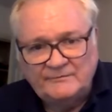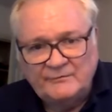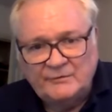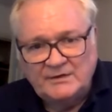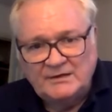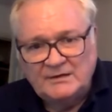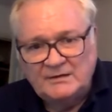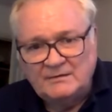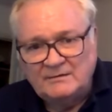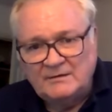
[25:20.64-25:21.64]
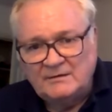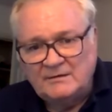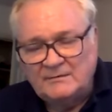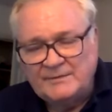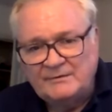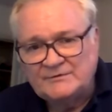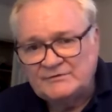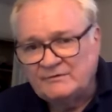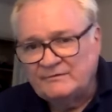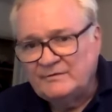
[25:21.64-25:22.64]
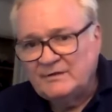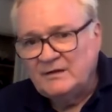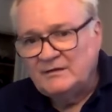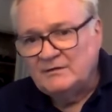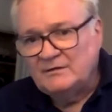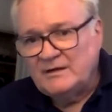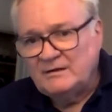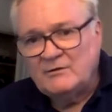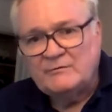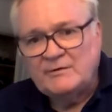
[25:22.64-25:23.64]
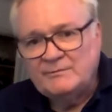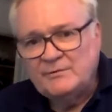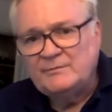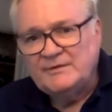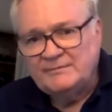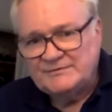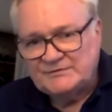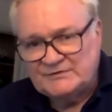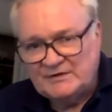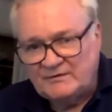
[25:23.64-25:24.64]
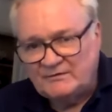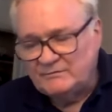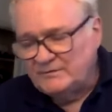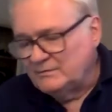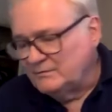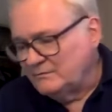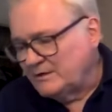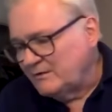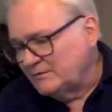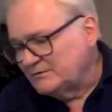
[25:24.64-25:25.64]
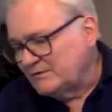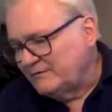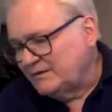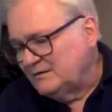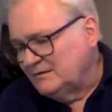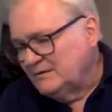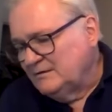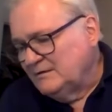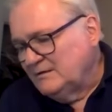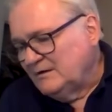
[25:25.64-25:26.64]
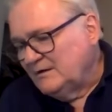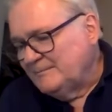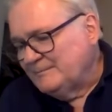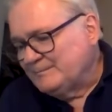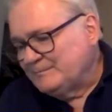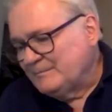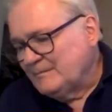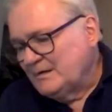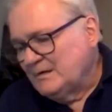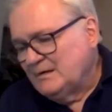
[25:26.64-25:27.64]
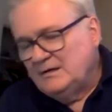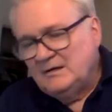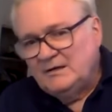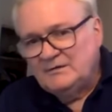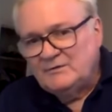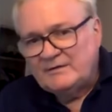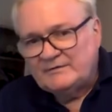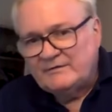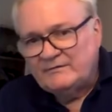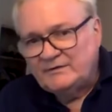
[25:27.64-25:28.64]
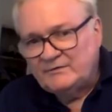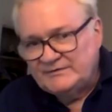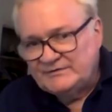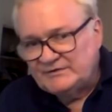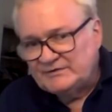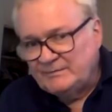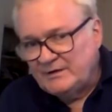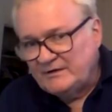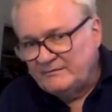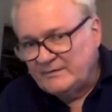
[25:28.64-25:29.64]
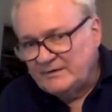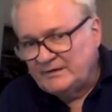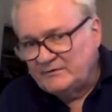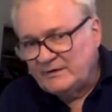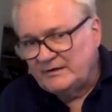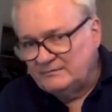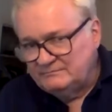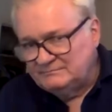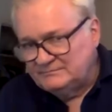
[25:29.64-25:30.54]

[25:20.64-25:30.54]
for the appearance of a long run boom in the business cycle, the recurrence of it. You have to have an increasing supply of money and credit.